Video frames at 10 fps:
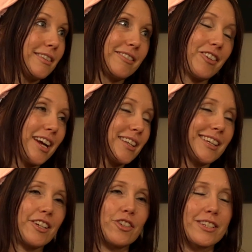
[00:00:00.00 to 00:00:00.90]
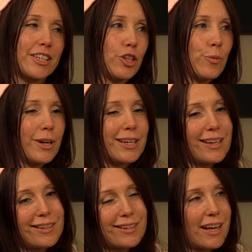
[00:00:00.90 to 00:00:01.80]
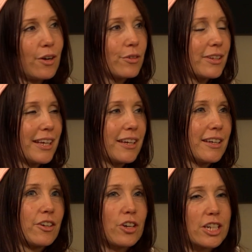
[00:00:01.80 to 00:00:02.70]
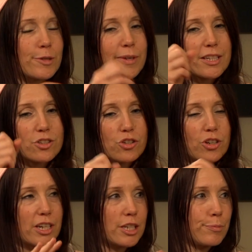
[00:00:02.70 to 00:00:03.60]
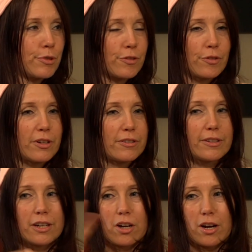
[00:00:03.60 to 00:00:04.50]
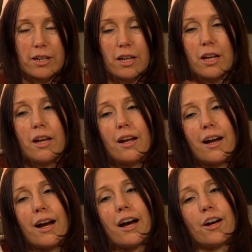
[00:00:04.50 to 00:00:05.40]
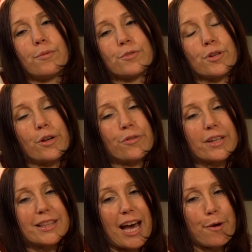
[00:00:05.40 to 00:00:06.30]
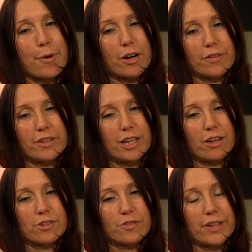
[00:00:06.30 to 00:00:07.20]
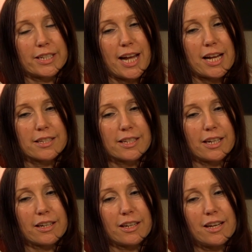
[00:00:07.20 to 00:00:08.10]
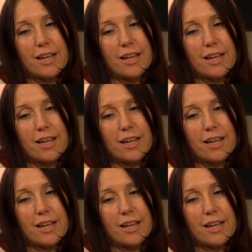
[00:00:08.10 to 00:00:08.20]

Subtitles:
Right? Like, you're just like, you want it in and out. Like, Christmas, trees, beautiful, gone. So I don't think that part of the year is fantastic.